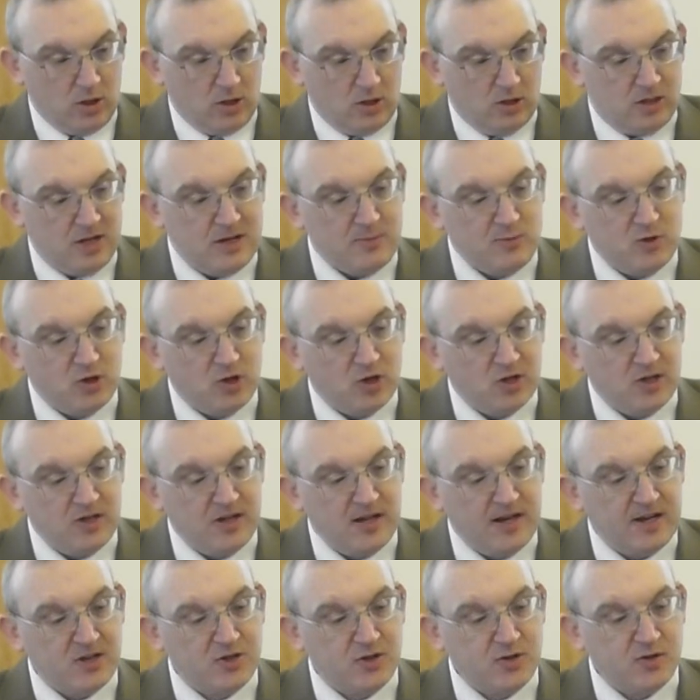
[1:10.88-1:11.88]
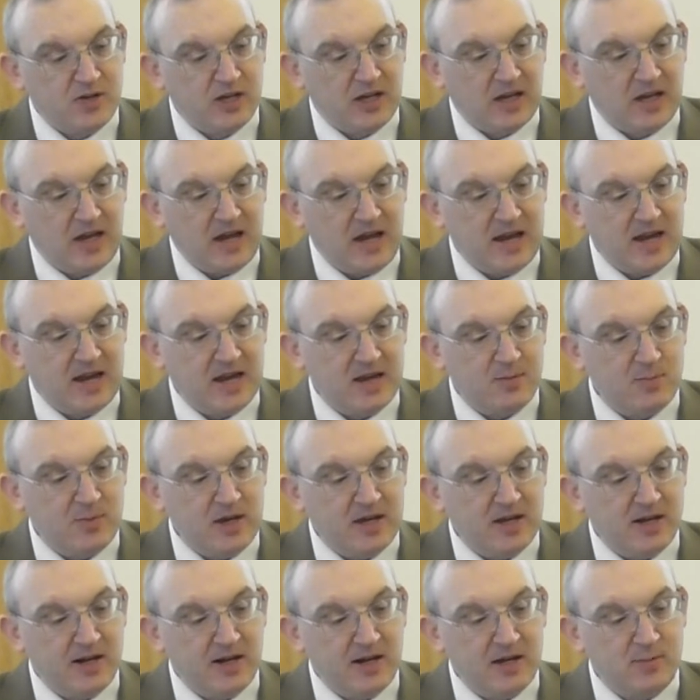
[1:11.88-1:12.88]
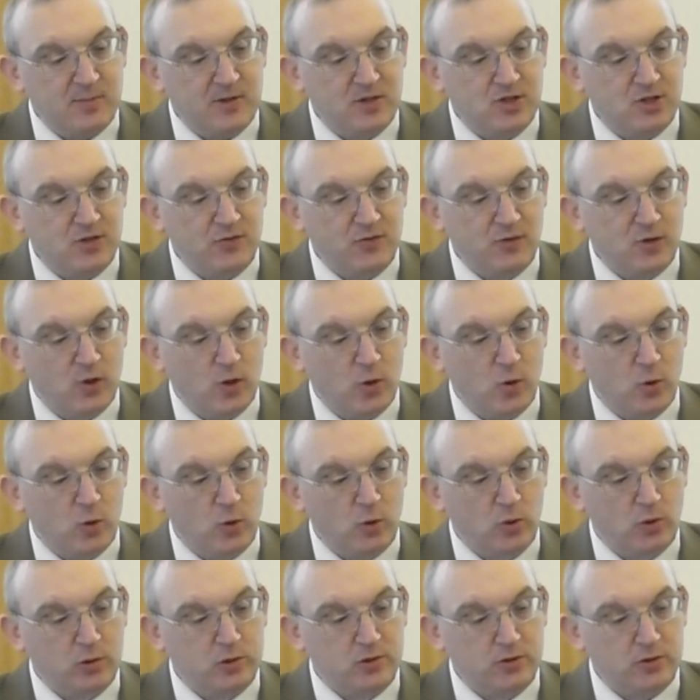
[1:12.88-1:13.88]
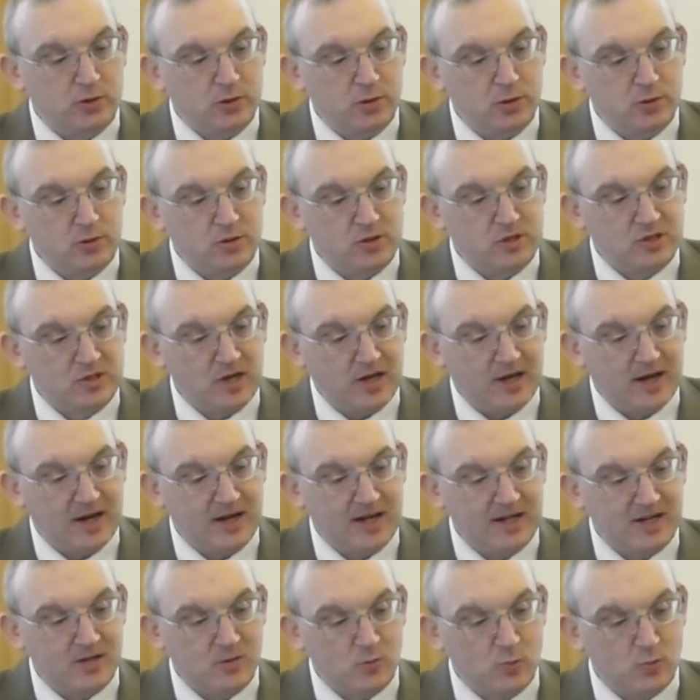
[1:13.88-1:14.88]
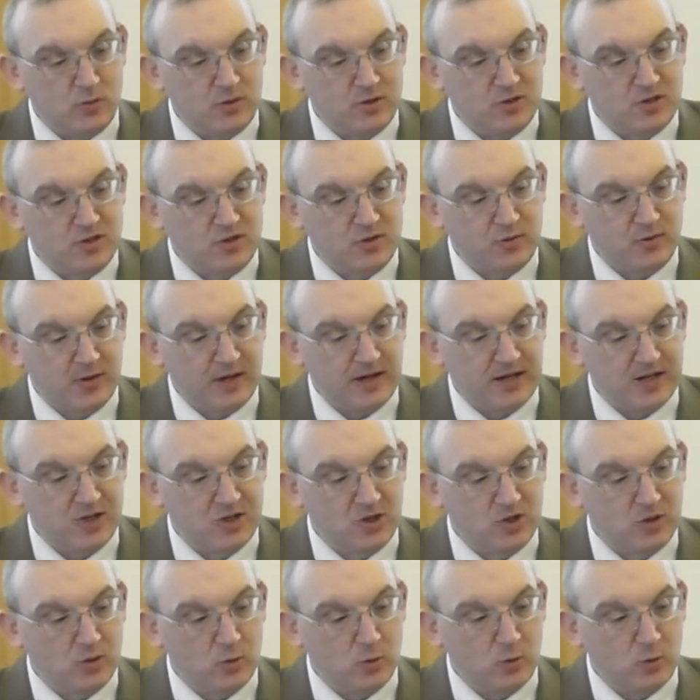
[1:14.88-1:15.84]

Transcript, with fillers: Nebuchadnezzar the king made an image of gold, whose height was 70